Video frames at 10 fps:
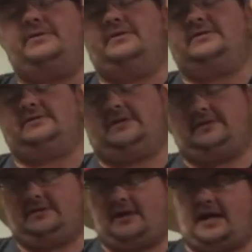
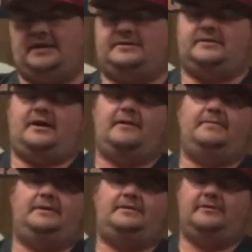Peterson as your
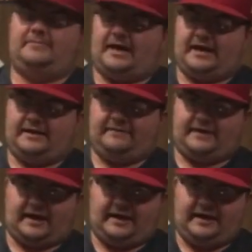RB2. But I think if
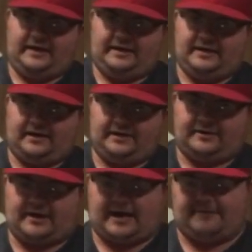you got any
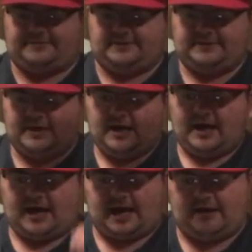other options,
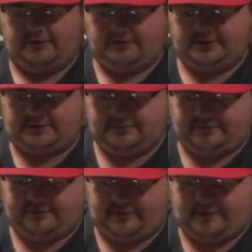I would look
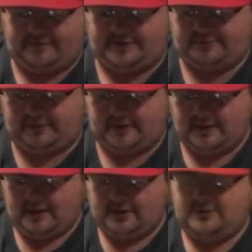to avoid him this week.
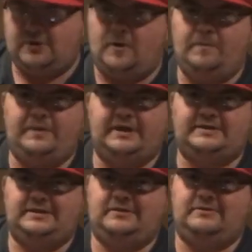Joe
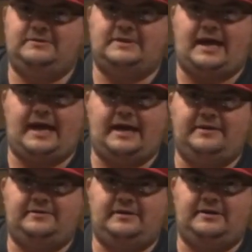Mixon, is
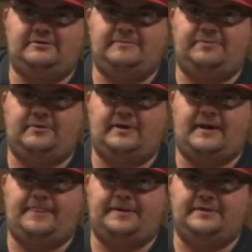added to the injury report
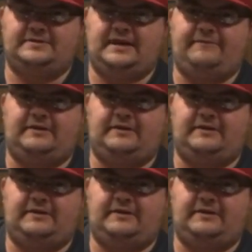on Thursday.